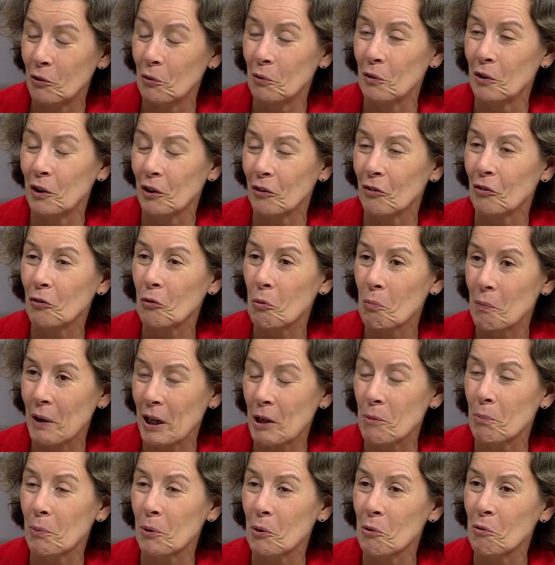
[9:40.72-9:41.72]
Union to
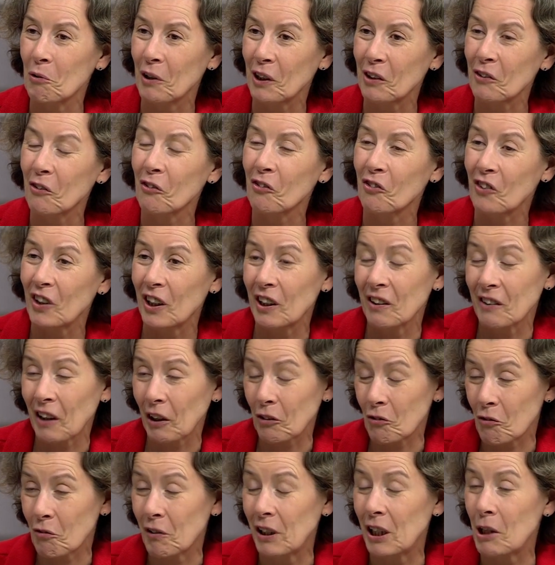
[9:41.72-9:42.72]
make progress on things
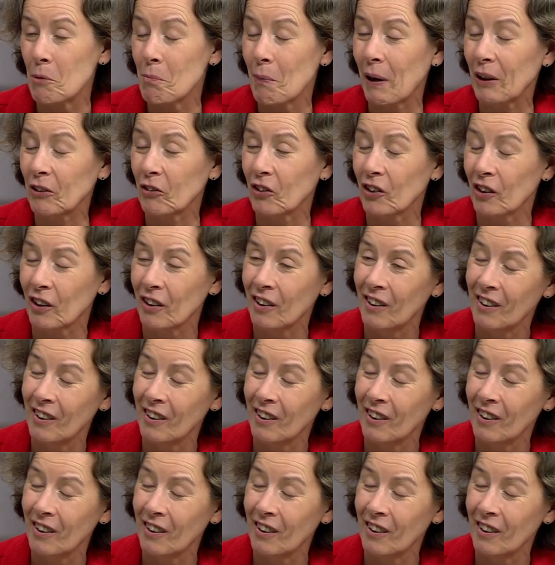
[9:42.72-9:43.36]
that really matter.